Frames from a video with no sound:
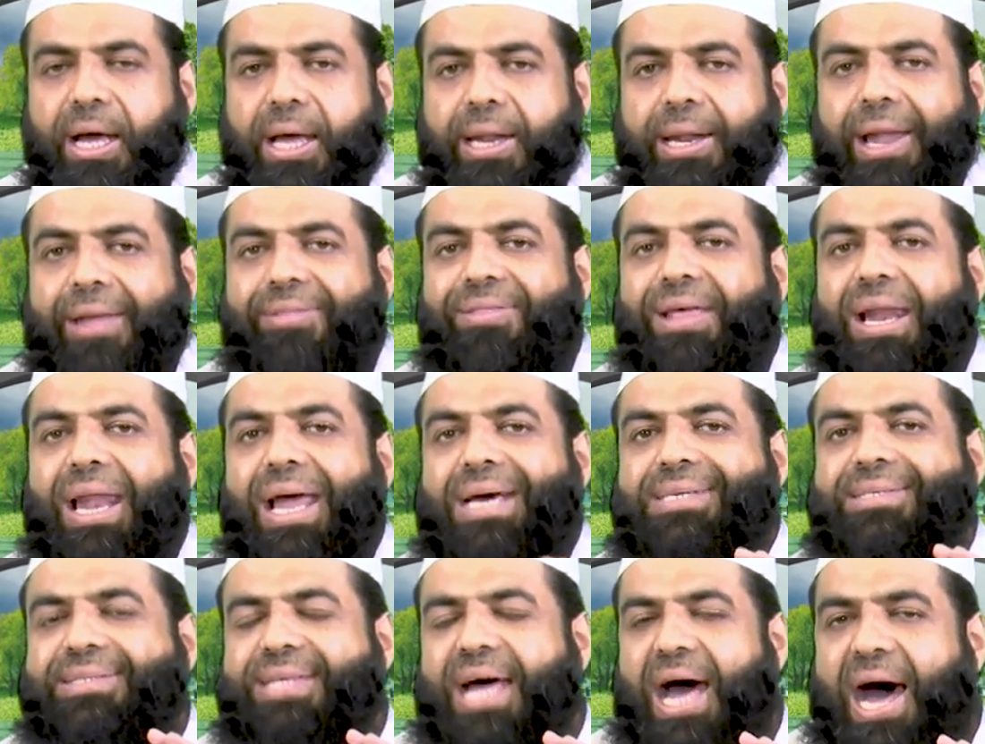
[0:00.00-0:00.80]

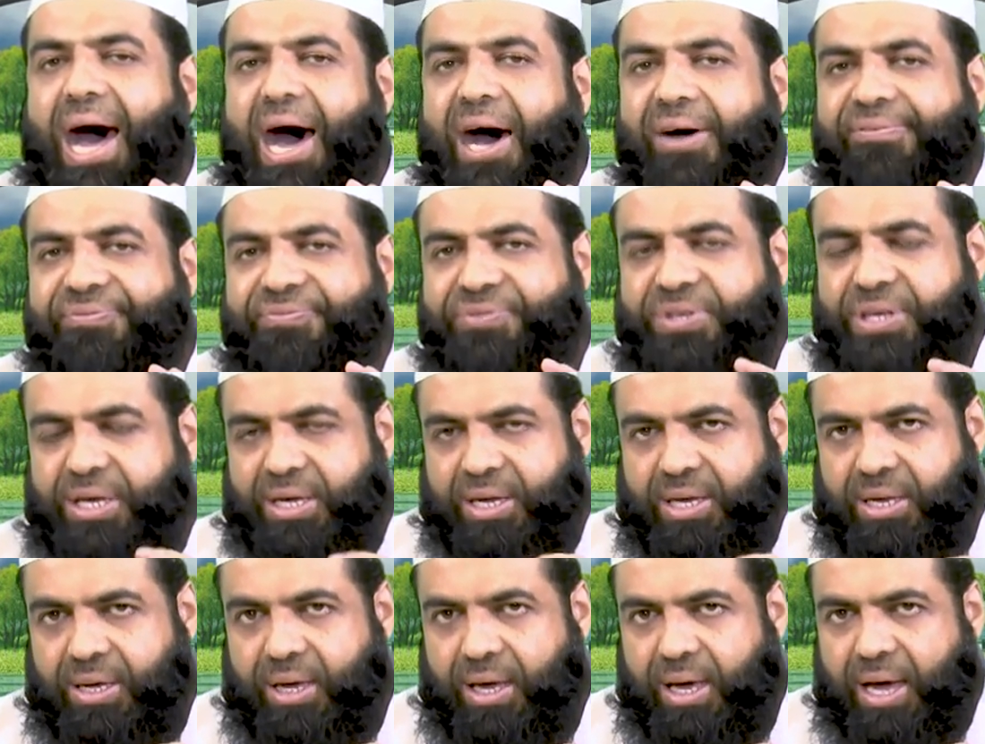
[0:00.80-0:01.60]
Nonetheless,
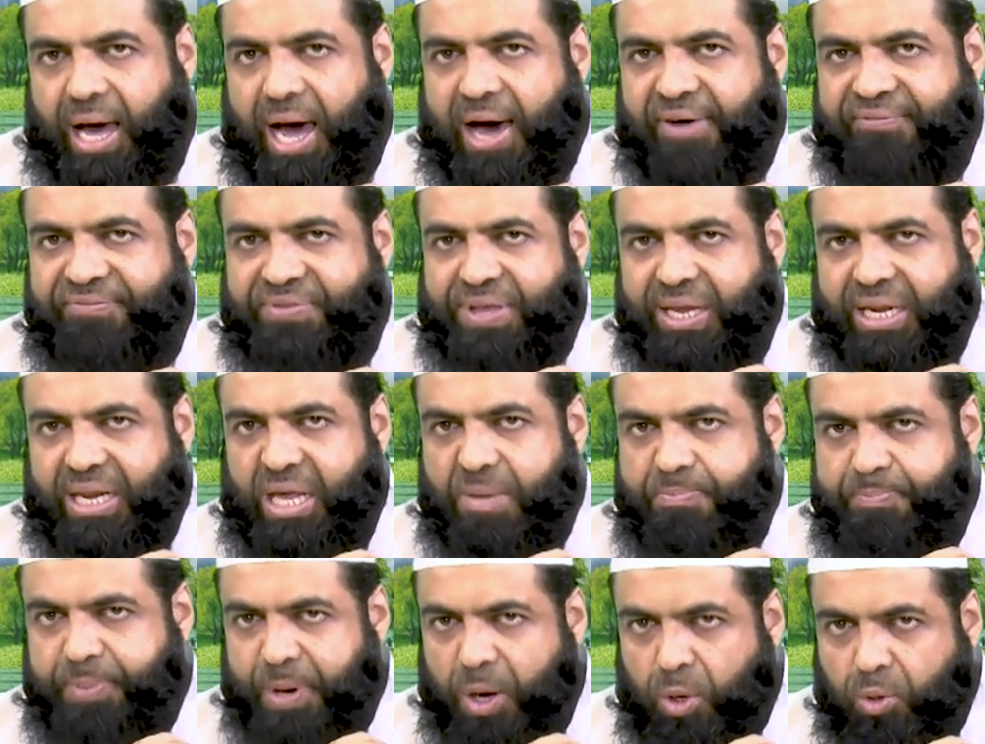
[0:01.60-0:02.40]
after
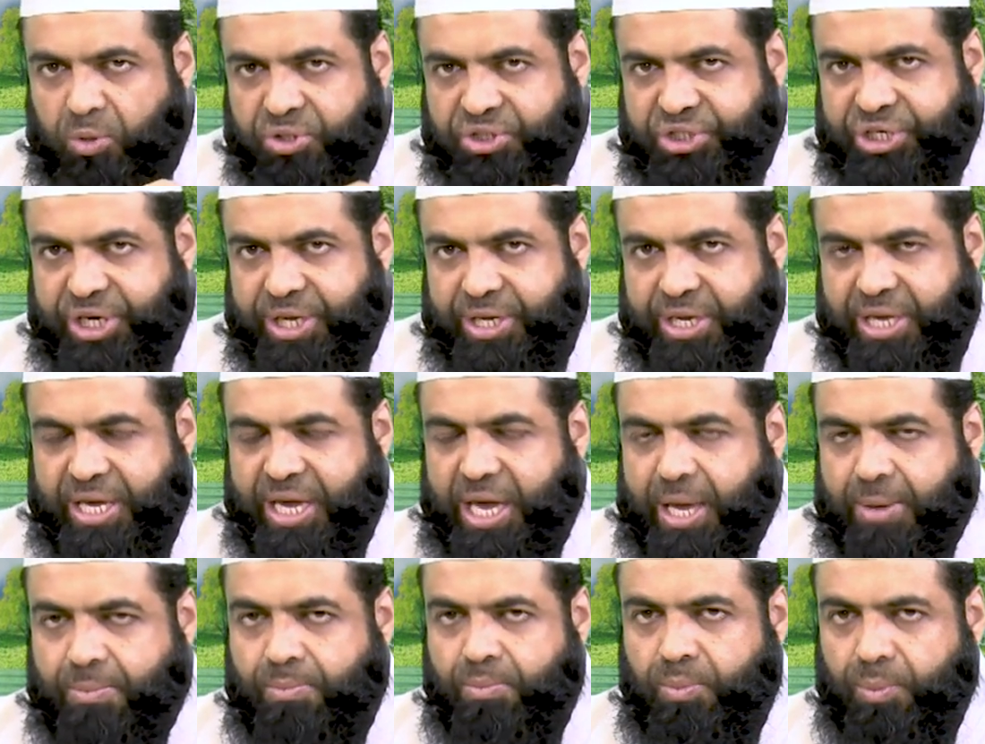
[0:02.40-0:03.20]
reproaching
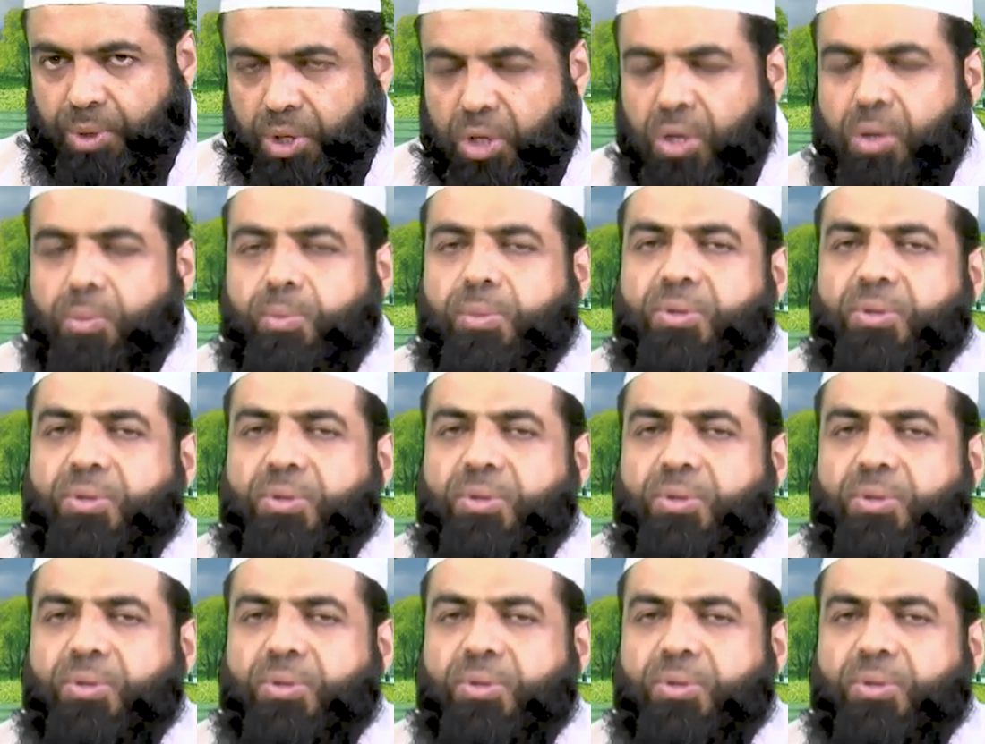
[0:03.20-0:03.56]
him,